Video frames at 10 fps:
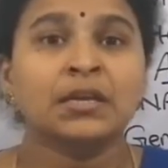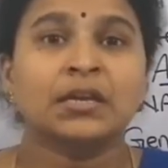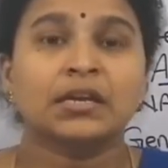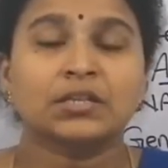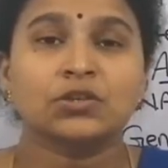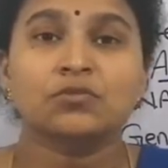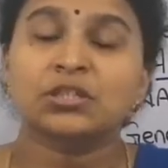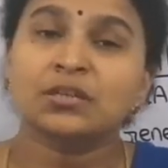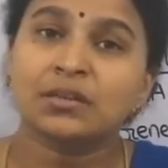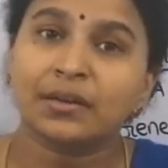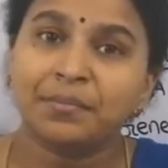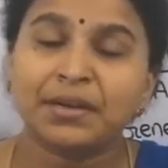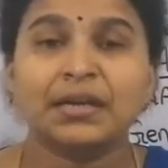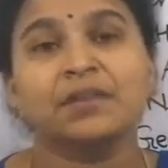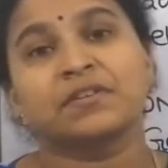It is used in
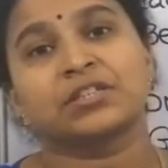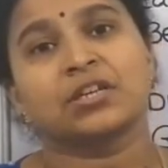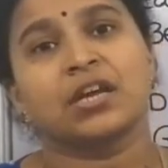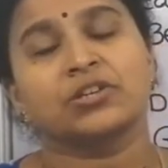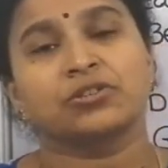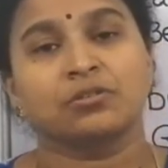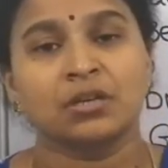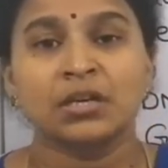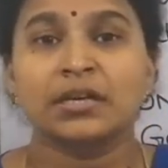criminal investigation.